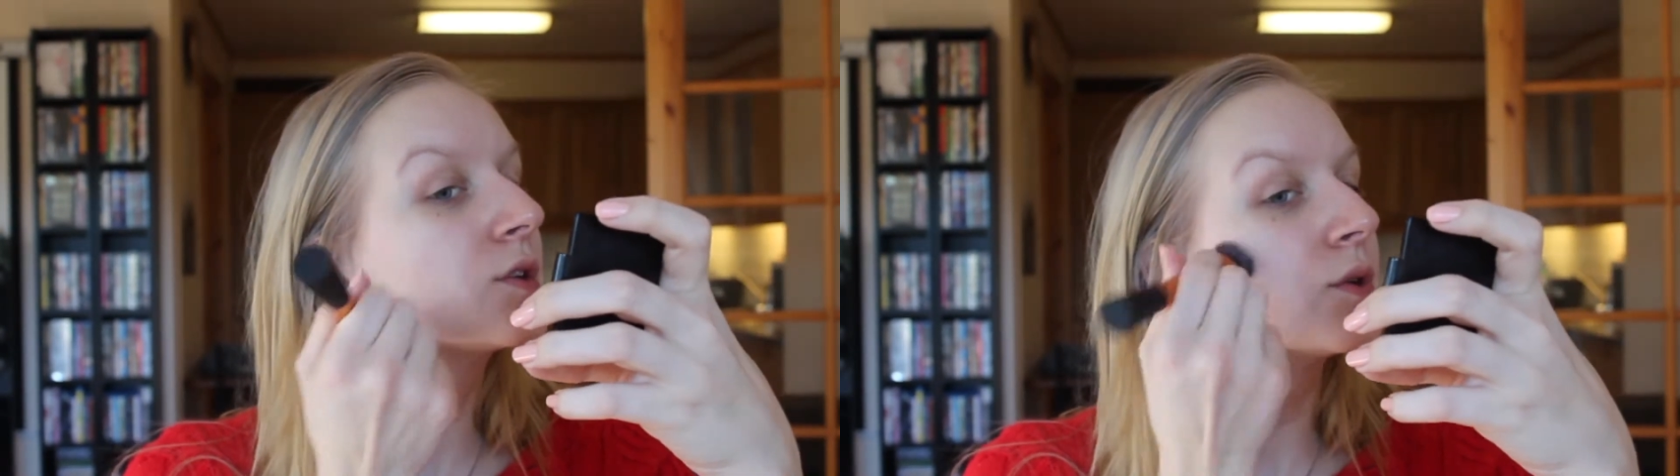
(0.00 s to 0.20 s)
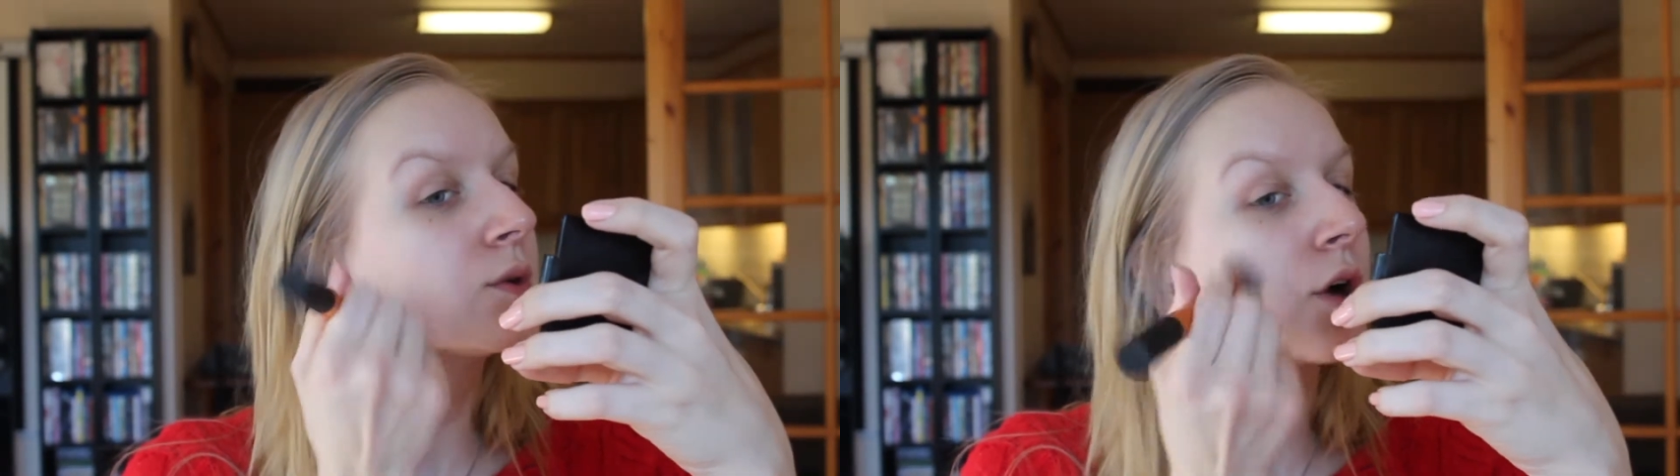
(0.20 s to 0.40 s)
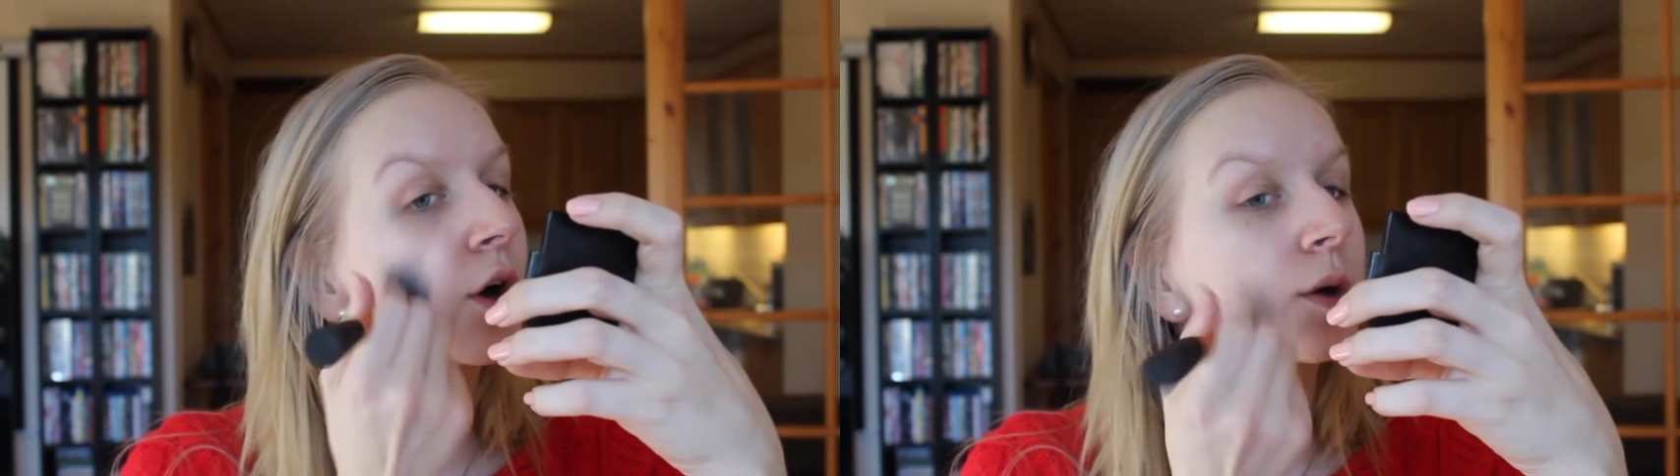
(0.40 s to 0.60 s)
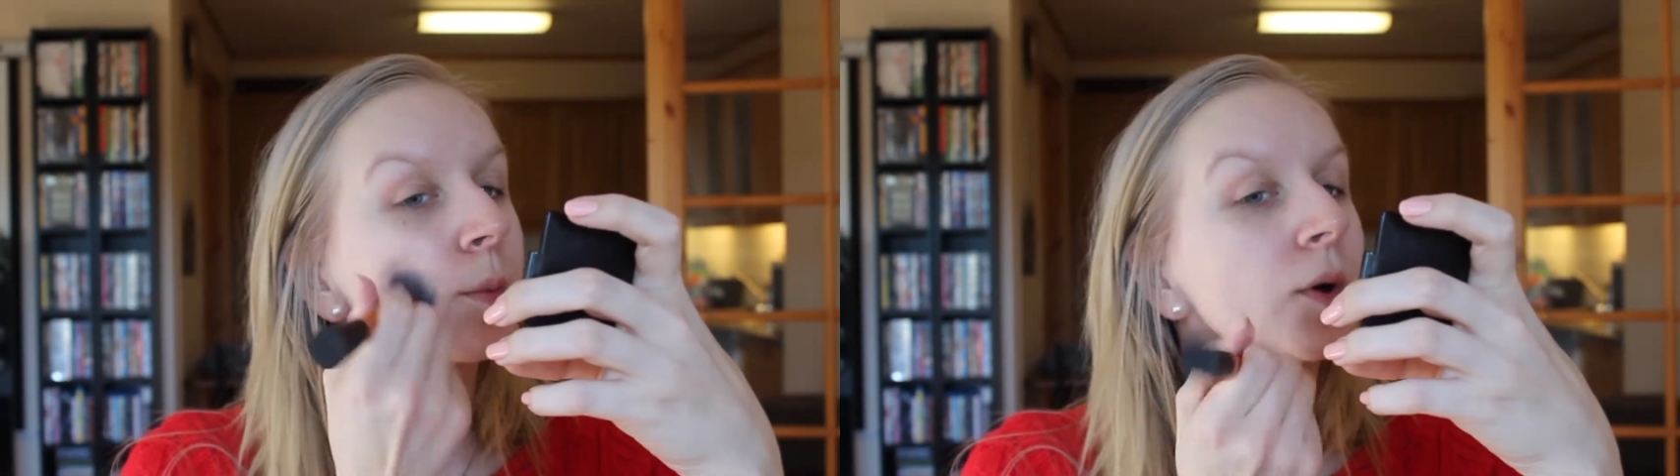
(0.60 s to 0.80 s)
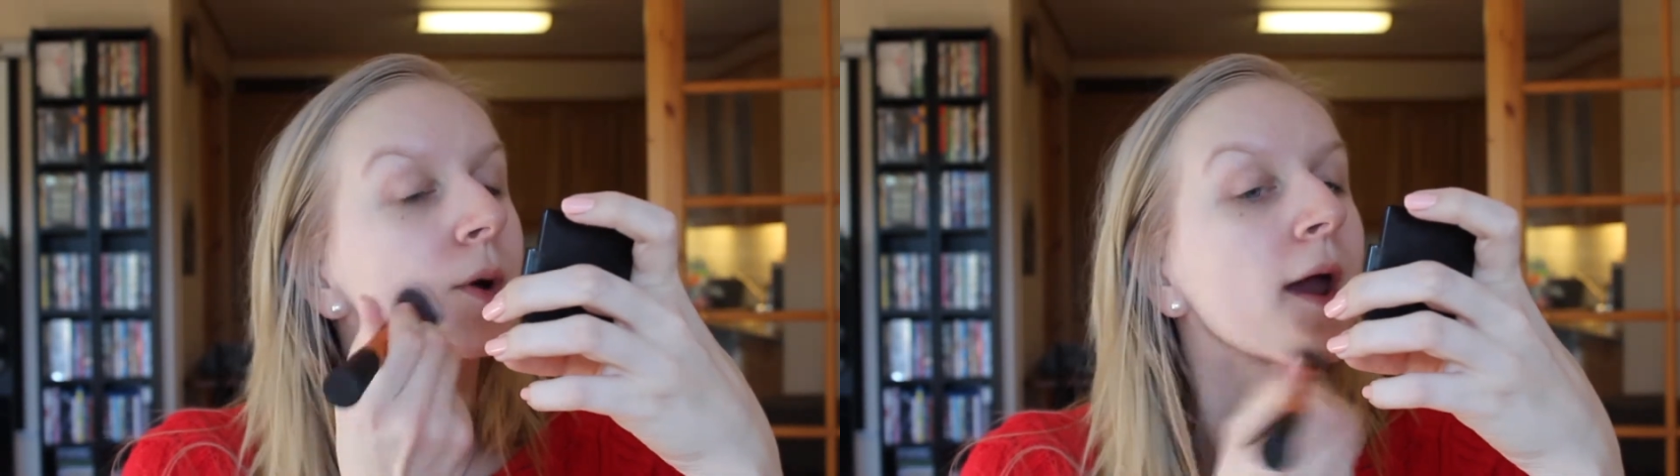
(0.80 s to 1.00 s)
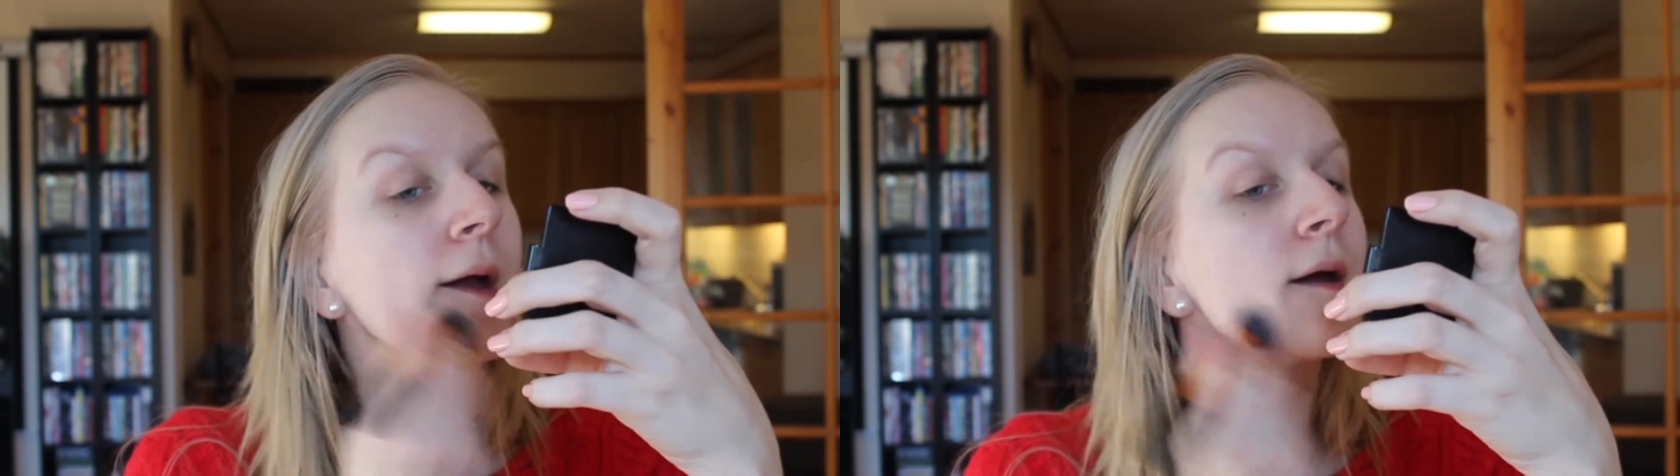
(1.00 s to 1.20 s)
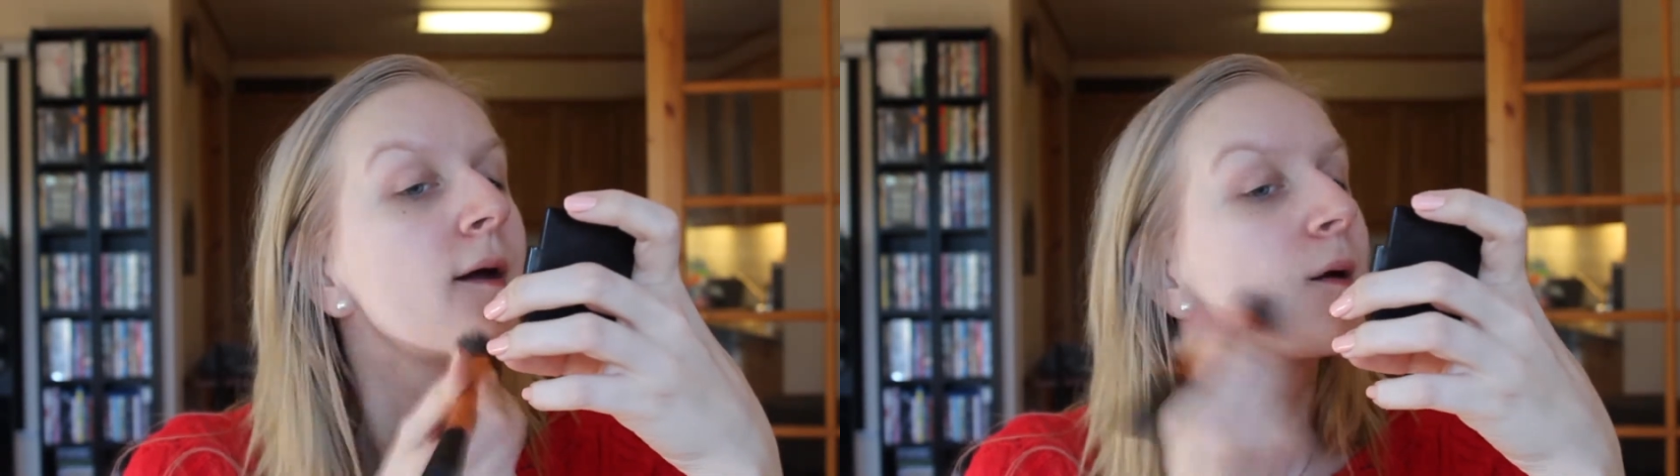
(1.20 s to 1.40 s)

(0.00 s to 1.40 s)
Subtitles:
too dark, but okay.